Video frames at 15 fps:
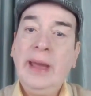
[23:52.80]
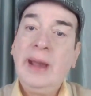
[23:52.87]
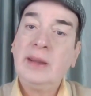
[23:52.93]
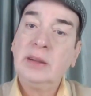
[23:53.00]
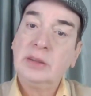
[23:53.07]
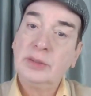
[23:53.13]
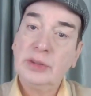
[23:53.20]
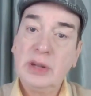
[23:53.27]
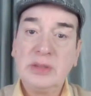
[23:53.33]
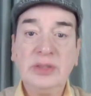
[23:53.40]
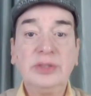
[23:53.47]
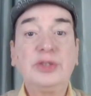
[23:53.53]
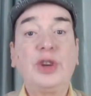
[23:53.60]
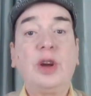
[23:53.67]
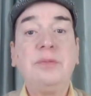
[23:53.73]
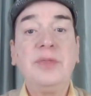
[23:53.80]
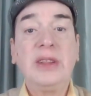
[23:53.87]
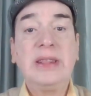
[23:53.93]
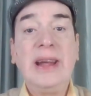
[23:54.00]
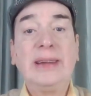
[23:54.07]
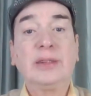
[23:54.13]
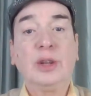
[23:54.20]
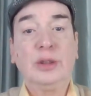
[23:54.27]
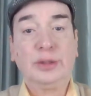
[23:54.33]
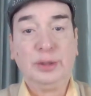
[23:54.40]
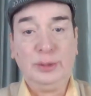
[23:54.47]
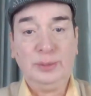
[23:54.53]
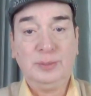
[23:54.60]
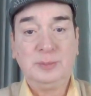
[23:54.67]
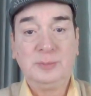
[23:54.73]
And it doesn't stop with that
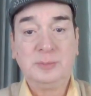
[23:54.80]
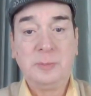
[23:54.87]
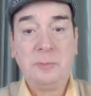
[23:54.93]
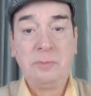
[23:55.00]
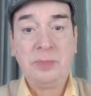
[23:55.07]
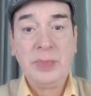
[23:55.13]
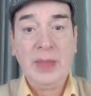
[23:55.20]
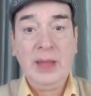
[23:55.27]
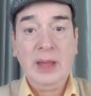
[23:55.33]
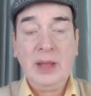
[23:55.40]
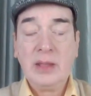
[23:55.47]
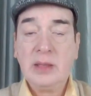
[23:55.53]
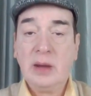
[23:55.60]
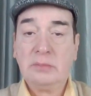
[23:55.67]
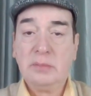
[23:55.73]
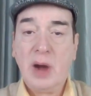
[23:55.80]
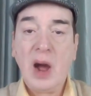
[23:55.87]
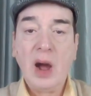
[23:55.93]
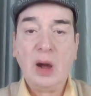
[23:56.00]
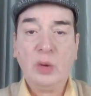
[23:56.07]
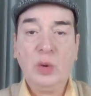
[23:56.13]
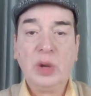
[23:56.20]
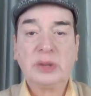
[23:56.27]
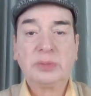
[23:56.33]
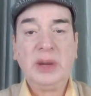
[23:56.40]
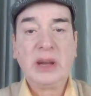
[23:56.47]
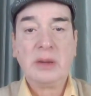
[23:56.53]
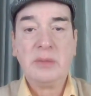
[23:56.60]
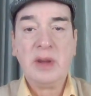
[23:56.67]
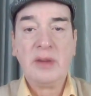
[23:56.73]
also. The ma who has
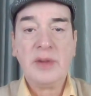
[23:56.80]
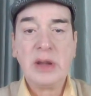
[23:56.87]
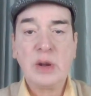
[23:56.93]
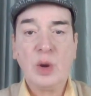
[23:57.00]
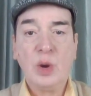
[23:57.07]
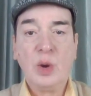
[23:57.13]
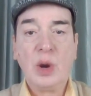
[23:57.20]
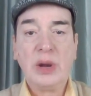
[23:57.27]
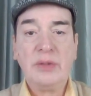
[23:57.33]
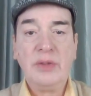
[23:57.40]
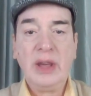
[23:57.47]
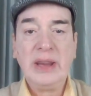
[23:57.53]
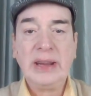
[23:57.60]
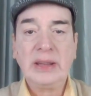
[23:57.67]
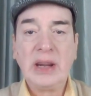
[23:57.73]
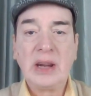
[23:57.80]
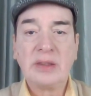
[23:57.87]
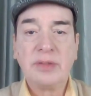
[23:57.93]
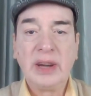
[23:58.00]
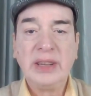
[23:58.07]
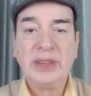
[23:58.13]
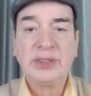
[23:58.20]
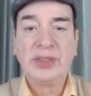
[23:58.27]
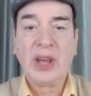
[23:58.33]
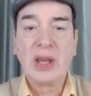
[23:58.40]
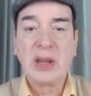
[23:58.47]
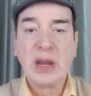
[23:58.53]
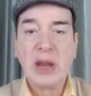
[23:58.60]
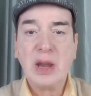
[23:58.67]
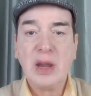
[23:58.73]
become a widow and wearing that white
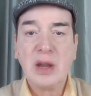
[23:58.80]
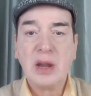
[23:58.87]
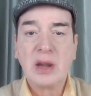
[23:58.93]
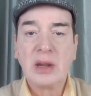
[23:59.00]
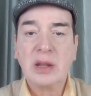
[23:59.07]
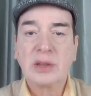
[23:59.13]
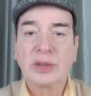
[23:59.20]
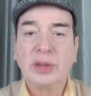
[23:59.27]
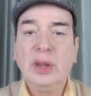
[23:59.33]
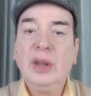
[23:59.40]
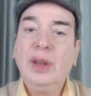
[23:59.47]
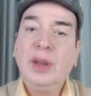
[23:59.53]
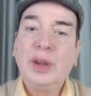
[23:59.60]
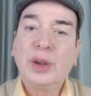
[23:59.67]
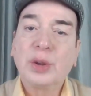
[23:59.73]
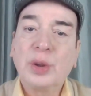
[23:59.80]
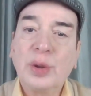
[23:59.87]
sari and is, you